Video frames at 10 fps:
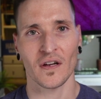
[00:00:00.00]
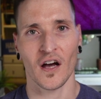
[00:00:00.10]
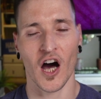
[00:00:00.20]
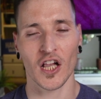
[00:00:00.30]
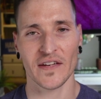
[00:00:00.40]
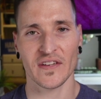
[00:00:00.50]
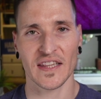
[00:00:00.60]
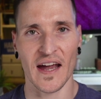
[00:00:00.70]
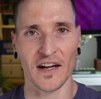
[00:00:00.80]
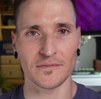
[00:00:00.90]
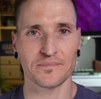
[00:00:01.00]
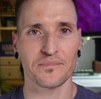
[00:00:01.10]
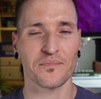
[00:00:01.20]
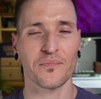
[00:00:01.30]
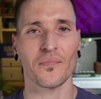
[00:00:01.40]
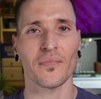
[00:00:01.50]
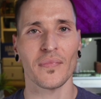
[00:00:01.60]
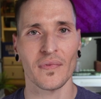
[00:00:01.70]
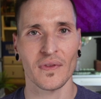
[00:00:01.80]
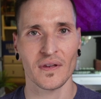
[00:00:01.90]
I'll leave it there.
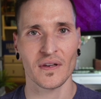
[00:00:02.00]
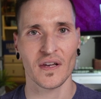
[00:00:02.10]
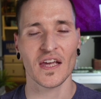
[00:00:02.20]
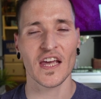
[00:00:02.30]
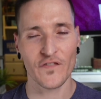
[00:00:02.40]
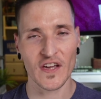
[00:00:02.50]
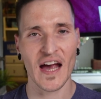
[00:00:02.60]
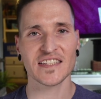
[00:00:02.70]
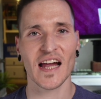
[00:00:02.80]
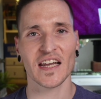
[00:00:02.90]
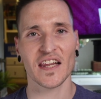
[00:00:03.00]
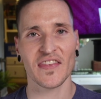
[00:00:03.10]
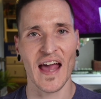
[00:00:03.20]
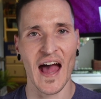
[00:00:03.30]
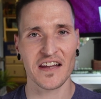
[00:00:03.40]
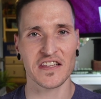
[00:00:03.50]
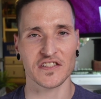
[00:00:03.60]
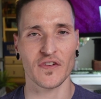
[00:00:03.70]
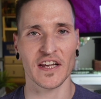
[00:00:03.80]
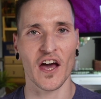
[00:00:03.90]
If you guys got anything out of this
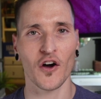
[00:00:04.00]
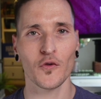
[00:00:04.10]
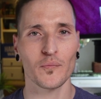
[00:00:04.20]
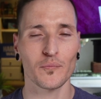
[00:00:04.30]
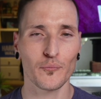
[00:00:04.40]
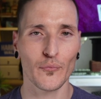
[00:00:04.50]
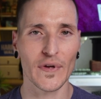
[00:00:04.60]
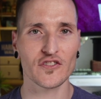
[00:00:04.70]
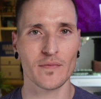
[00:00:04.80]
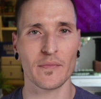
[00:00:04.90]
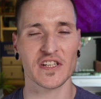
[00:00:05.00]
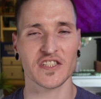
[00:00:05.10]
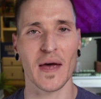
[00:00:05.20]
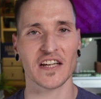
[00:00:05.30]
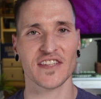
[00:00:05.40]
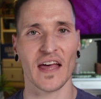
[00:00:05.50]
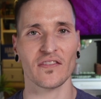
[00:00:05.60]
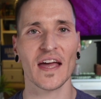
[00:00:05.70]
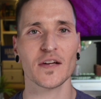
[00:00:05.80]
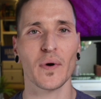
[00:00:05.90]
video, please remember to smash that
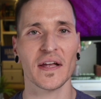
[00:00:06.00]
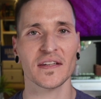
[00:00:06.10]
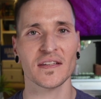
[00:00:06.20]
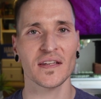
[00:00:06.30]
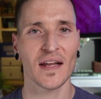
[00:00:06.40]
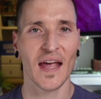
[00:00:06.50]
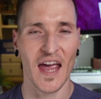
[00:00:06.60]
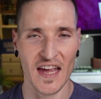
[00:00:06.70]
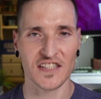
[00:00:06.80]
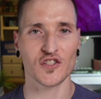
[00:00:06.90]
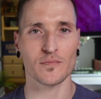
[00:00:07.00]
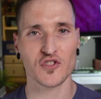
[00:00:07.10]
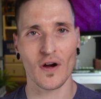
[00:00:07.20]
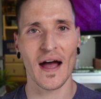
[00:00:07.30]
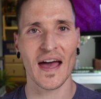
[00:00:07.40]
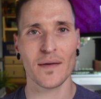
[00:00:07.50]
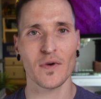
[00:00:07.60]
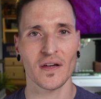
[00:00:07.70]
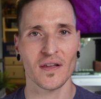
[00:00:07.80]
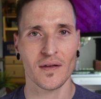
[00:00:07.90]
like button and subscribe.
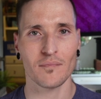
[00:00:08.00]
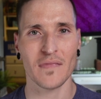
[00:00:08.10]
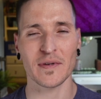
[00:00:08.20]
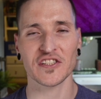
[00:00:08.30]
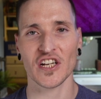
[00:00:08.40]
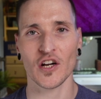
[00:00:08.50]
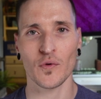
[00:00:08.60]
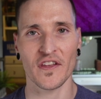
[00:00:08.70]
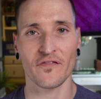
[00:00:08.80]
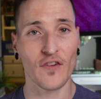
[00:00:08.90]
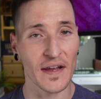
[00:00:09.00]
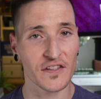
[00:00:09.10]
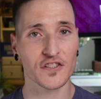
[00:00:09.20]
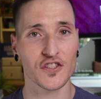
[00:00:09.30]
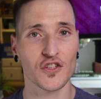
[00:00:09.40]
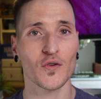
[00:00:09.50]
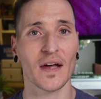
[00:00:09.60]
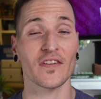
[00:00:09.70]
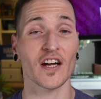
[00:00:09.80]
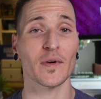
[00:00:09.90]
maybe share it with a friend or two.
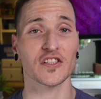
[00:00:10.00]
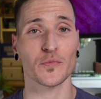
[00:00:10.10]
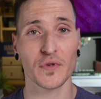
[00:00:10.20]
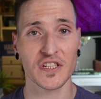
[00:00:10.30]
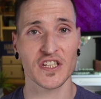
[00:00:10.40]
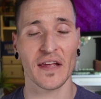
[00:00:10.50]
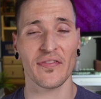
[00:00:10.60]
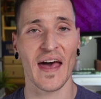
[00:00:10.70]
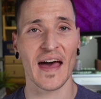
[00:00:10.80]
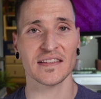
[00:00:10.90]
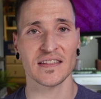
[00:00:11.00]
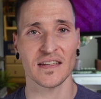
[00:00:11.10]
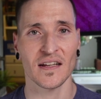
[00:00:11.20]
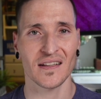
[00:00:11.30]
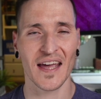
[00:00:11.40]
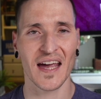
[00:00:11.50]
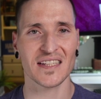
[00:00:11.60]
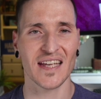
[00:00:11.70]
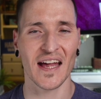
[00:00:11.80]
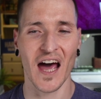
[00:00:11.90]
I'd very much appreciate that. Like I
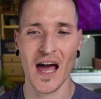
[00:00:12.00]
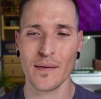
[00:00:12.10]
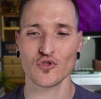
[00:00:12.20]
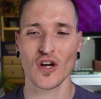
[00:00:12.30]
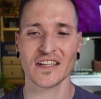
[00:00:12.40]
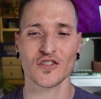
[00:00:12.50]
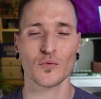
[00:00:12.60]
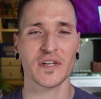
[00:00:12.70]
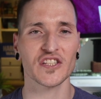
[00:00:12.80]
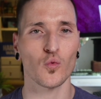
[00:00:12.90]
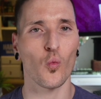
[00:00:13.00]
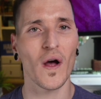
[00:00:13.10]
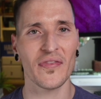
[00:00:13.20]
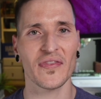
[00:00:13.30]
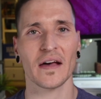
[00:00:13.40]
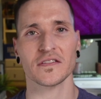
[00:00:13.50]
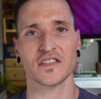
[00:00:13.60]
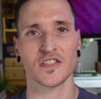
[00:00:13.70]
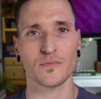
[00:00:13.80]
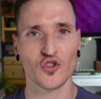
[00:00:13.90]
said, I'm trying to reach 1,000
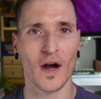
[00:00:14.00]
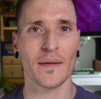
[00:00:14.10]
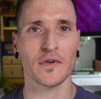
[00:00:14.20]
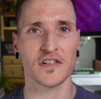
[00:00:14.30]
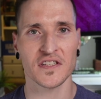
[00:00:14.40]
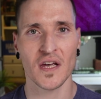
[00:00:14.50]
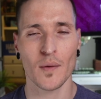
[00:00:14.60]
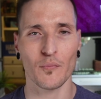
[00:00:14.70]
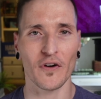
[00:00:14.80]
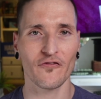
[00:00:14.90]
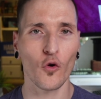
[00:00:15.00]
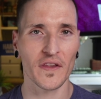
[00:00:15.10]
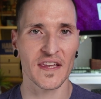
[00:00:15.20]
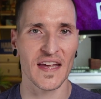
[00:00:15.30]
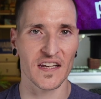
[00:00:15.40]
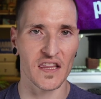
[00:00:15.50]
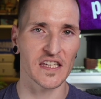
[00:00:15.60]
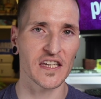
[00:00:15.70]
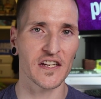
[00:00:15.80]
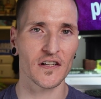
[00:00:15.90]
subscribers before the end of the
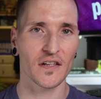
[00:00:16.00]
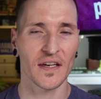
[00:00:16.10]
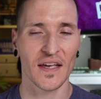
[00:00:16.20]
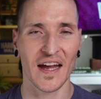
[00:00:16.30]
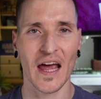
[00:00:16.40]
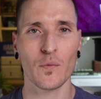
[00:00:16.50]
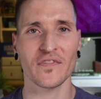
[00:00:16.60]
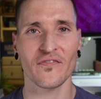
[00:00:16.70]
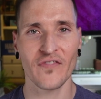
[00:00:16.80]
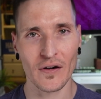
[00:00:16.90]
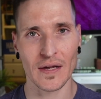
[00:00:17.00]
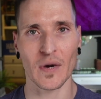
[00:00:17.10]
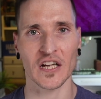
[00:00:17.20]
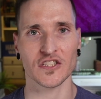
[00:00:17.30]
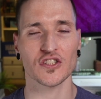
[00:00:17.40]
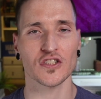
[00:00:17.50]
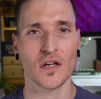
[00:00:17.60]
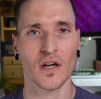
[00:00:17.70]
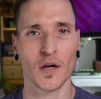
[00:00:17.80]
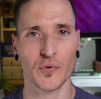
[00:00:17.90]
year, and I would very much
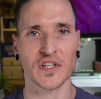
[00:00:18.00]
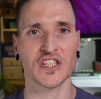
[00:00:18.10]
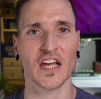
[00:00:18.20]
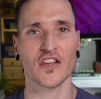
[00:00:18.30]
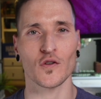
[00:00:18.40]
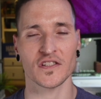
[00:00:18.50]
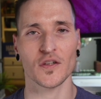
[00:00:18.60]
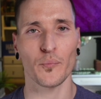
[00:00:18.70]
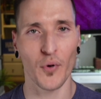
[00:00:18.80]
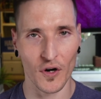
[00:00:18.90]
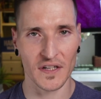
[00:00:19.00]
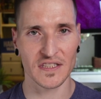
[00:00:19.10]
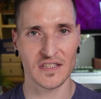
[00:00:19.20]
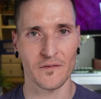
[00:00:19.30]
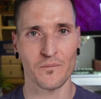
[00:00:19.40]
appreciate your support.